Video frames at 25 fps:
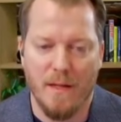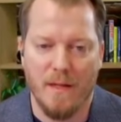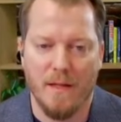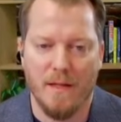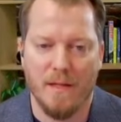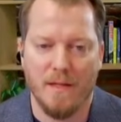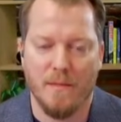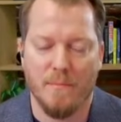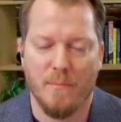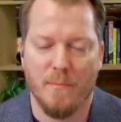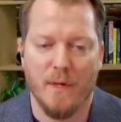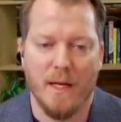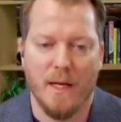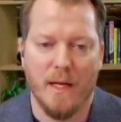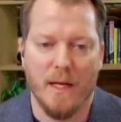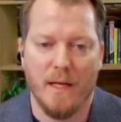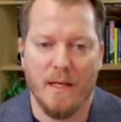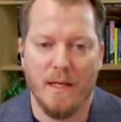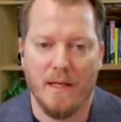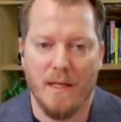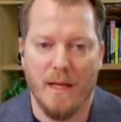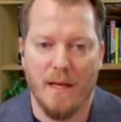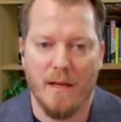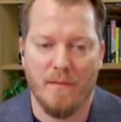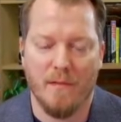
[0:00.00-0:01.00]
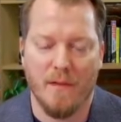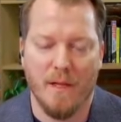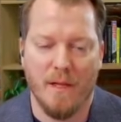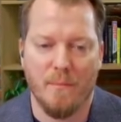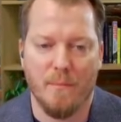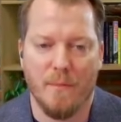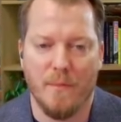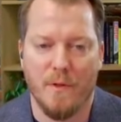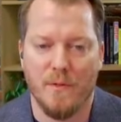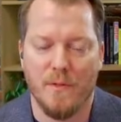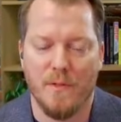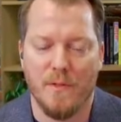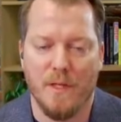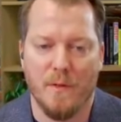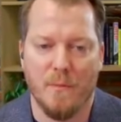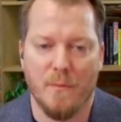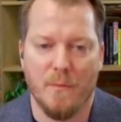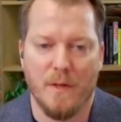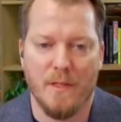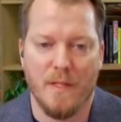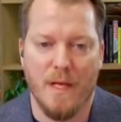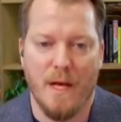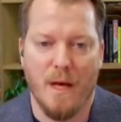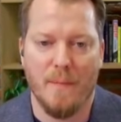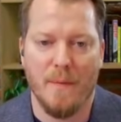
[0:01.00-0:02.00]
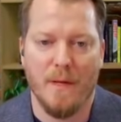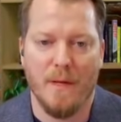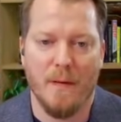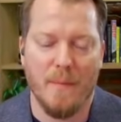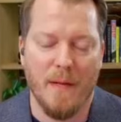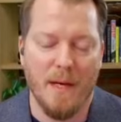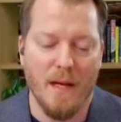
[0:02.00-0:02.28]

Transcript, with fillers: I think bringing in Dave Limp, you see what's happened.